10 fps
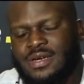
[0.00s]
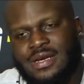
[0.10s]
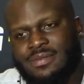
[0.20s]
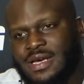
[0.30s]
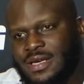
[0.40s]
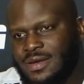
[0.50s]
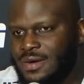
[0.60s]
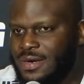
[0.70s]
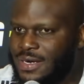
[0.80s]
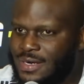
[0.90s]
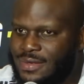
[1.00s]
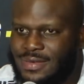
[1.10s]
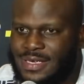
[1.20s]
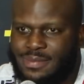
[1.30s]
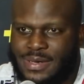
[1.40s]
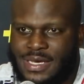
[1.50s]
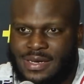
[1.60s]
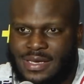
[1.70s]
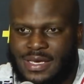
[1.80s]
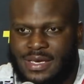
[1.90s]
And I'm like, all right, keep
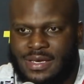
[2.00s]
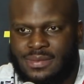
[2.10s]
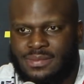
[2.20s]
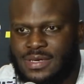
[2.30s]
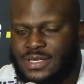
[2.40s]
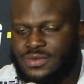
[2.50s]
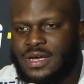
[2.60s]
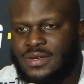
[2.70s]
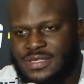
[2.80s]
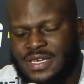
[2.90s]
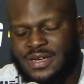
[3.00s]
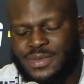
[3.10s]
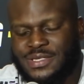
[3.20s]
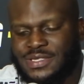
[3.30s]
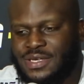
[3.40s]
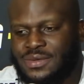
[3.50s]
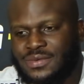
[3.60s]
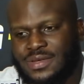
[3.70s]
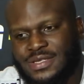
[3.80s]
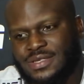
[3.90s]
playing that game. That's what I was saying to myself.
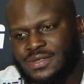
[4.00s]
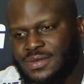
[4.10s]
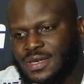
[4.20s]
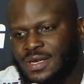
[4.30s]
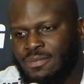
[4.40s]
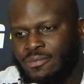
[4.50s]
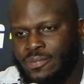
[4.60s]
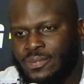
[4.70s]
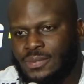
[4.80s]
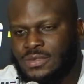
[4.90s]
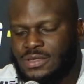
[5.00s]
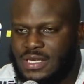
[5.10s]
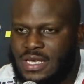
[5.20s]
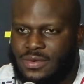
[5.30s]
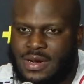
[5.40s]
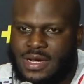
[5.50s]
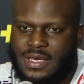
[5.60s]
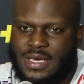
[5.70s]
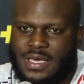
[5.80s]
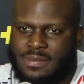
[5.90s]
I said, okay. The second
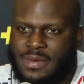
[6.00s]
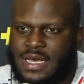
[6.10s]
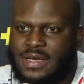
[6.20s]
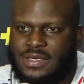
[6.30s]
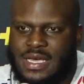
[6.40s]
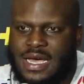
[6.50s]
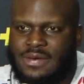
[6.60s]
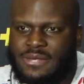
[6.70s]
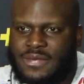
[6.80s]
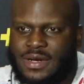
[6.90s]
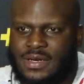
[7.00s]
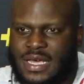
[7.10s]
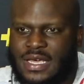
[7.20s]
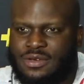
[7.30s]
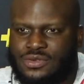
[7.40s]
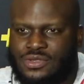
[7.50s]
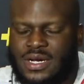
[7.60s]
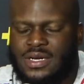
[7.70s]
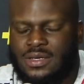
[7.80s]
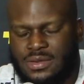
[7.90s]
round came, and I kind of figured that he
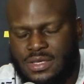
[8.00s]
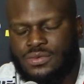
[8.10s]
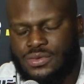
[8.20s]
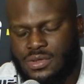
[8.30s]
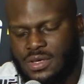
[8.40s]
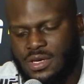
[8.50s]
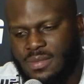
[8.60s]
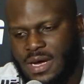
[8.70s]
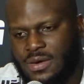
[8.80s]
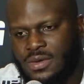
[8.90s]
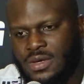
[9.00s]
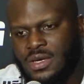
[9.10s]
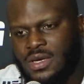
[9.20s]
was going to come out